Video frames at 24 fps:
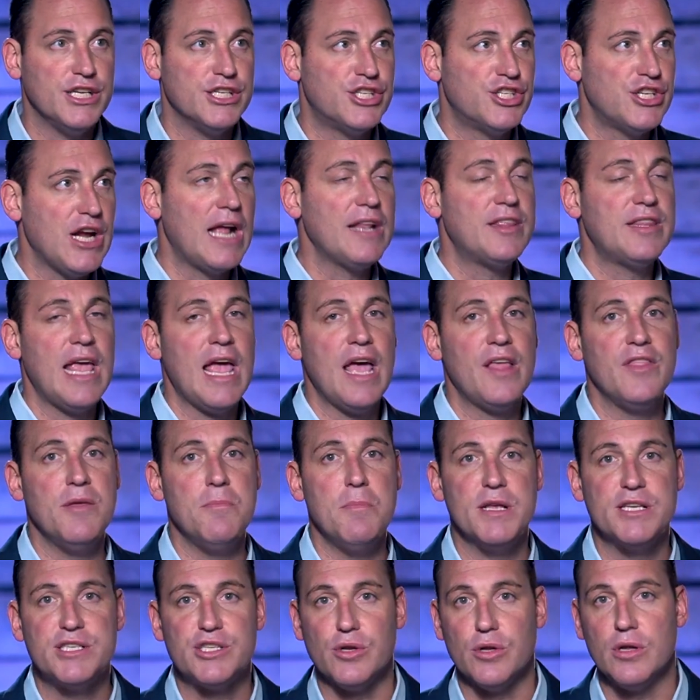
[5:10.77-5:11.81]
shot down the
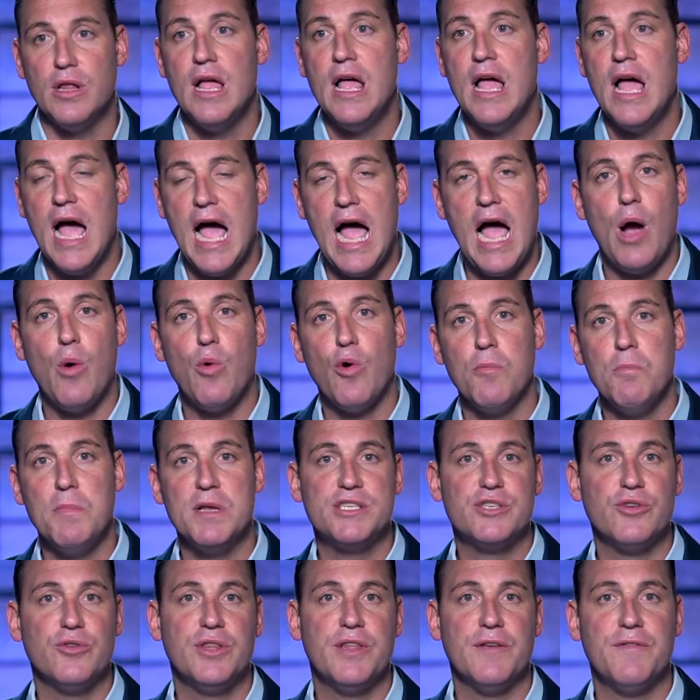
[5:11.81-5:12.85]
missile, our
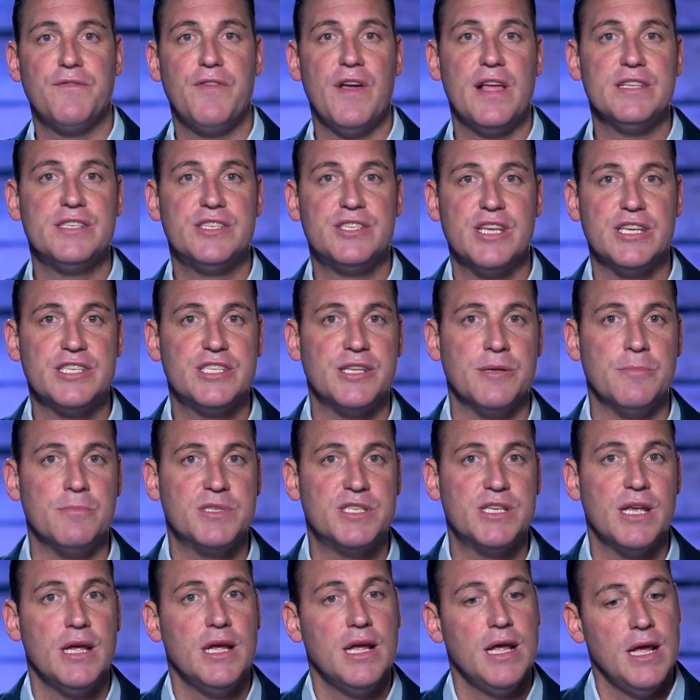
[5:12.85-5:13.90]
missile defense
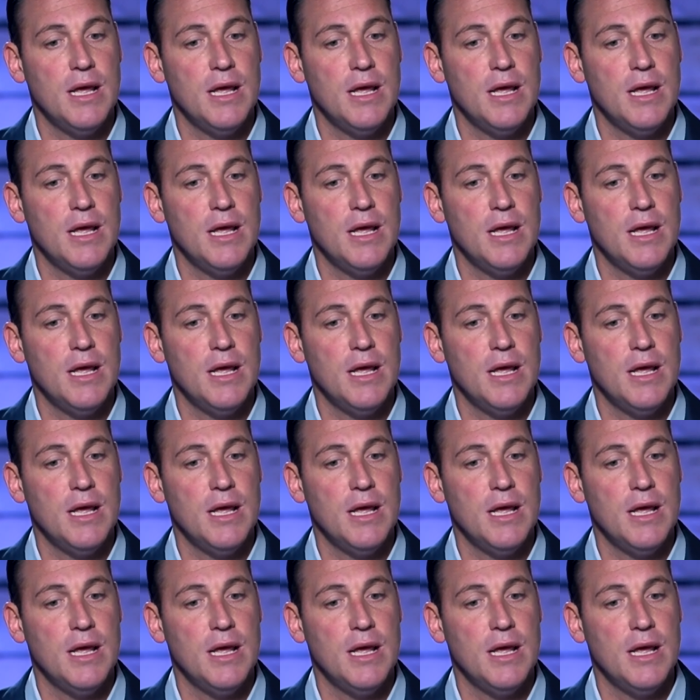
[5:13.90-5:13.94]
systems.